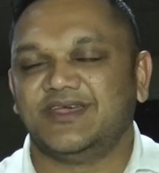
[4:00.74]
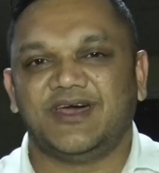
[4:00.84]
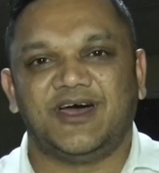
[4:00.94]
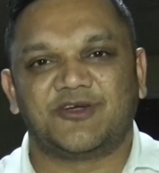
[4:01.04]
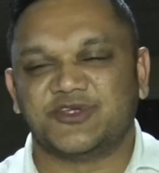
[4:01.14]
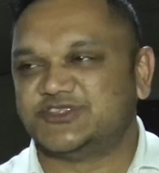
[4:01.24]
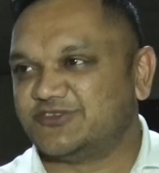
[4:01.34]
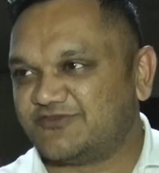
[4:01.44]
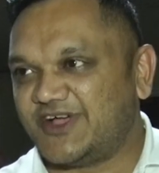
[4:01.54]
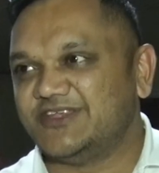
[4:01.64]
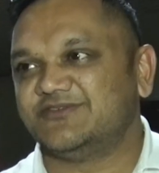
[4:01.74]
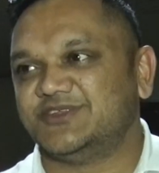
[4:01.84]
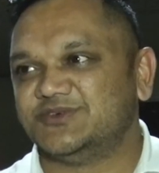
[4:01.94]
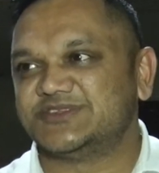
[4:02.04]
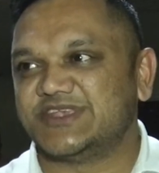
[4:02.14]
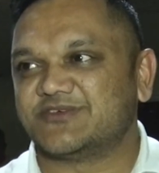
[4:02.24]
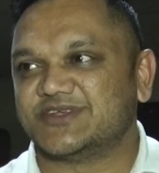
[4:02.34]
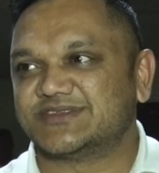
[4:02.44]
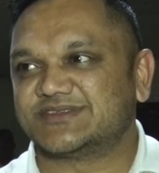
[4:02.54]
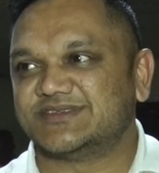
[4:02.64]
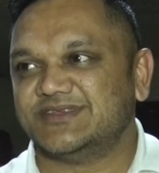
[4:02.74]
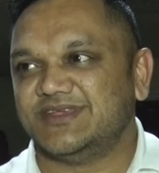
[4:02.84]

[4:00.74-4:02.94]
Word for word: uh, Region 5 and those areas.